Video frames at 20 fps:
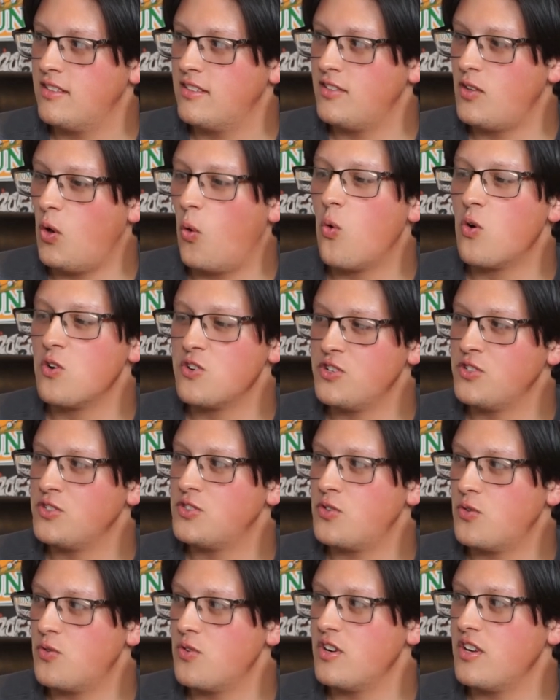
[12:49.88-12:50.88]
the origin
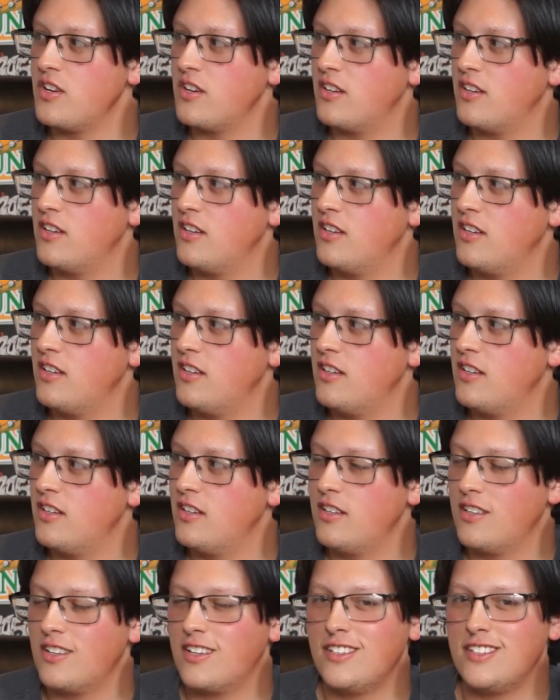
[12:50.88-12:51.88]
story,
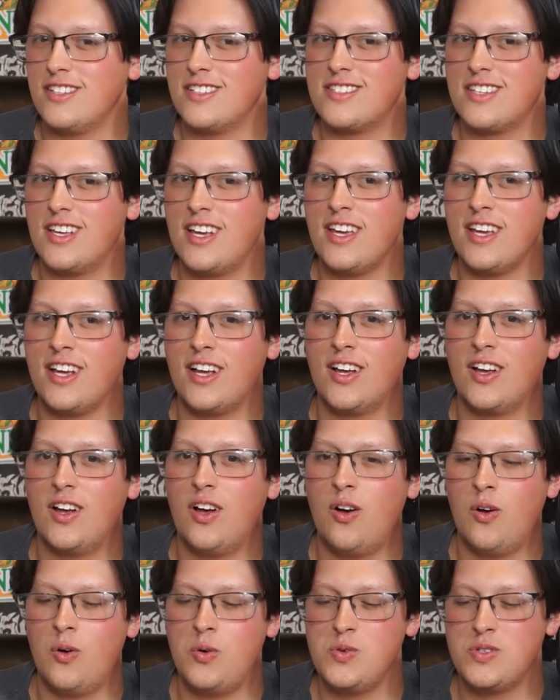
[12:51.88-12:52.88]
because it's like,
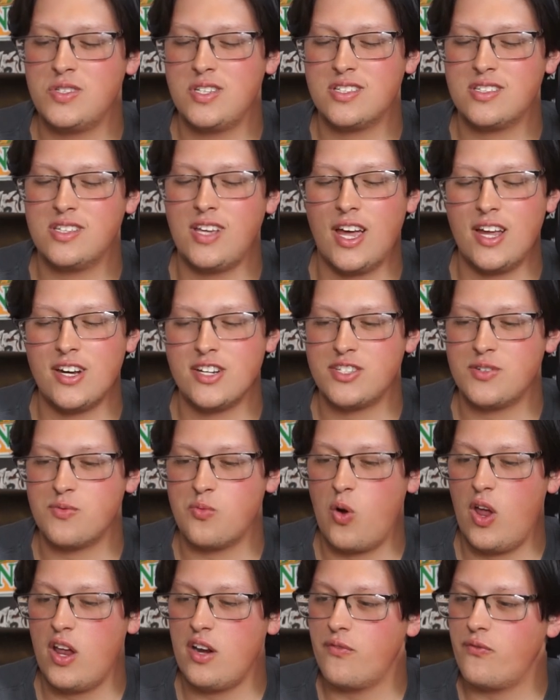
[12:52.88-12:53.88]
oh, who's this guy, just
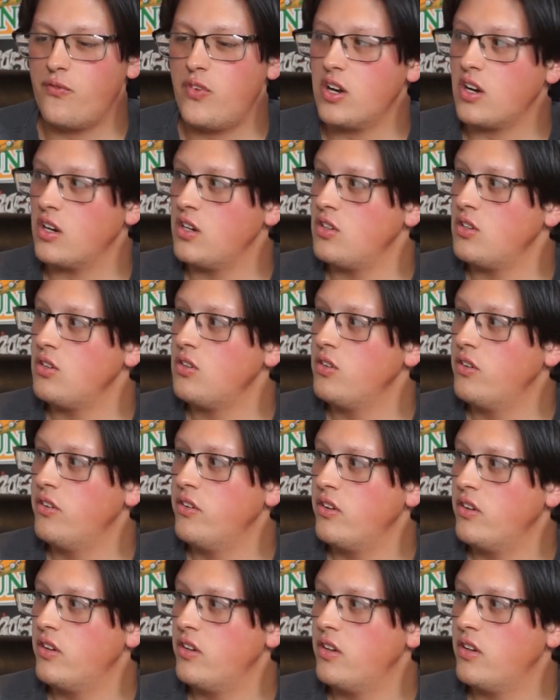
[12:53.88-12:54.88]
some random fucking dude,
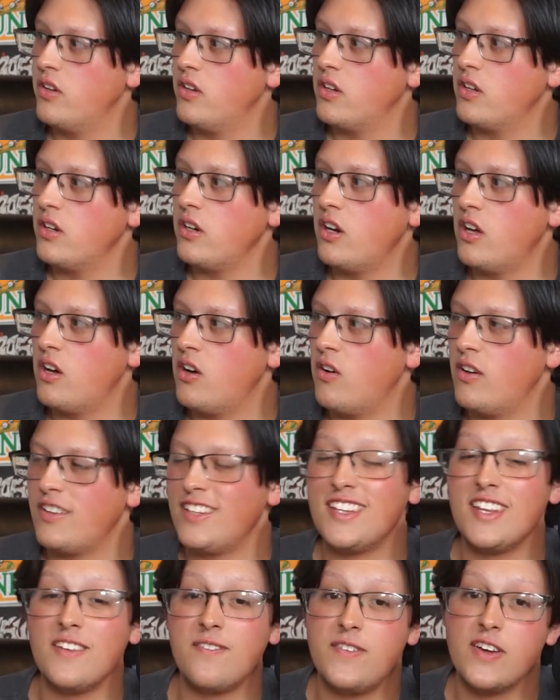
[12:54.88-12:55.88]
you know,
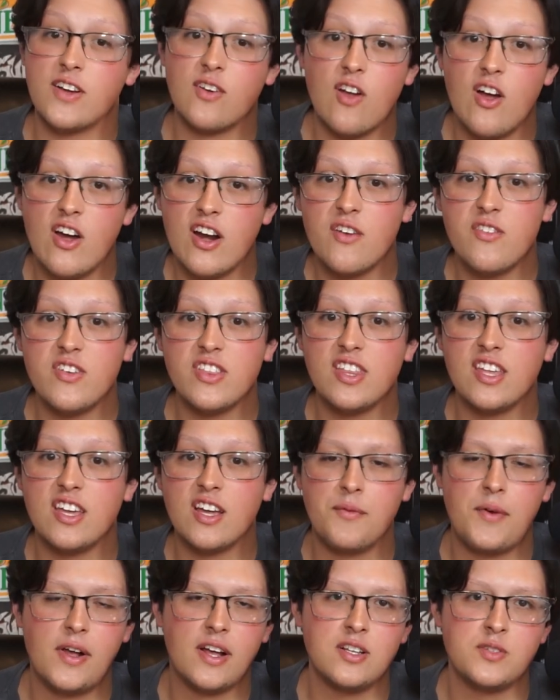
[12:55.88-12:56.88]
and then they figure out
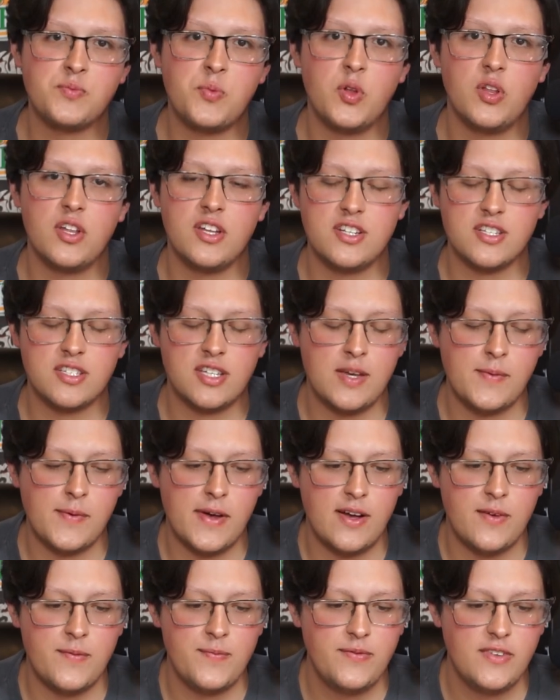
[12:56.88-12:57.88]
everything. I'm not gonna spoil it, it just came
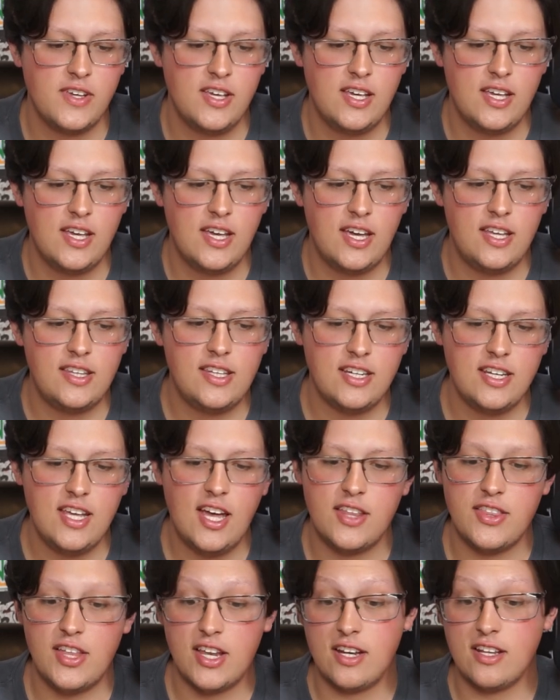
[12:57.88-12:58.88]
out, and
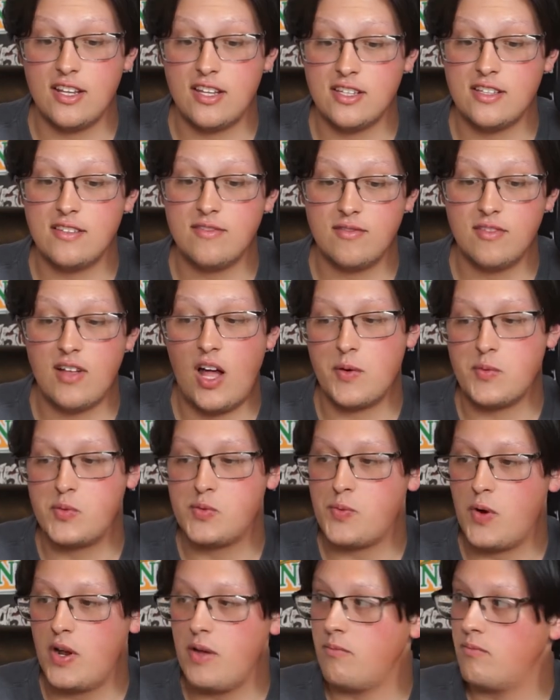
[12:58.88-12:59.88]
then
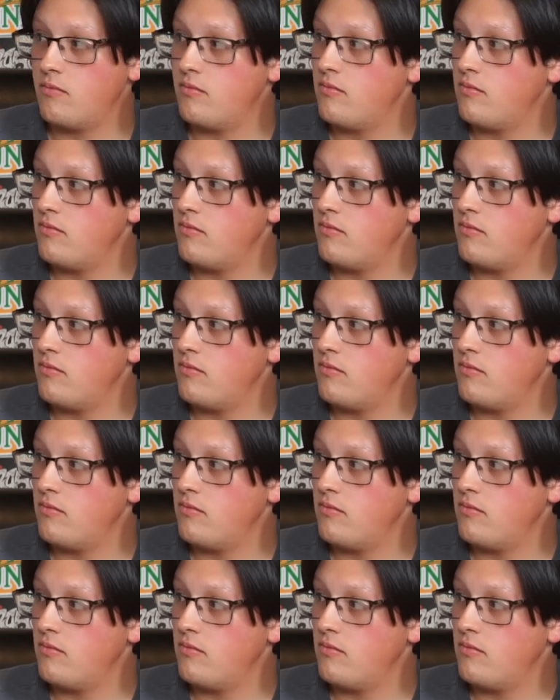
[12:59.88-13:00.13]
Optimus Prime.